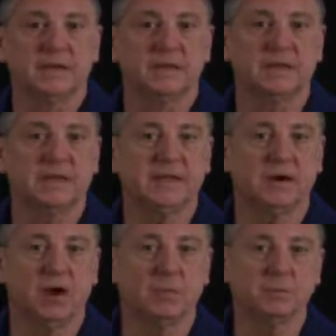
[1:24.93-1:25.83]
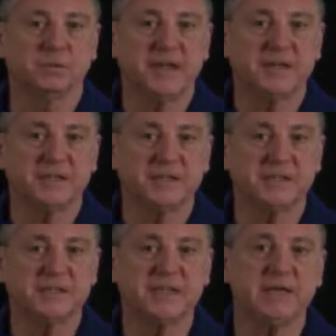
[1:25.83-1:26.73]
the observation
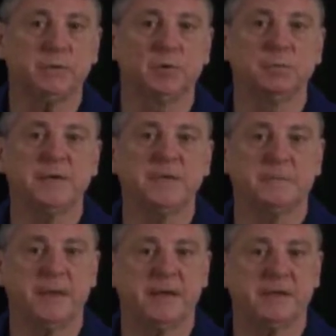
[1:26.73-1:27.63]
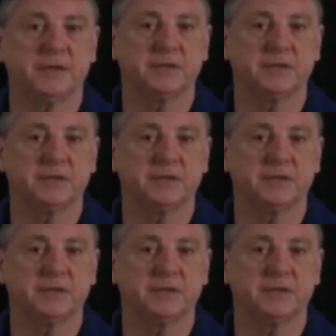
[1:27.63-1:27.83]
C will be dependent.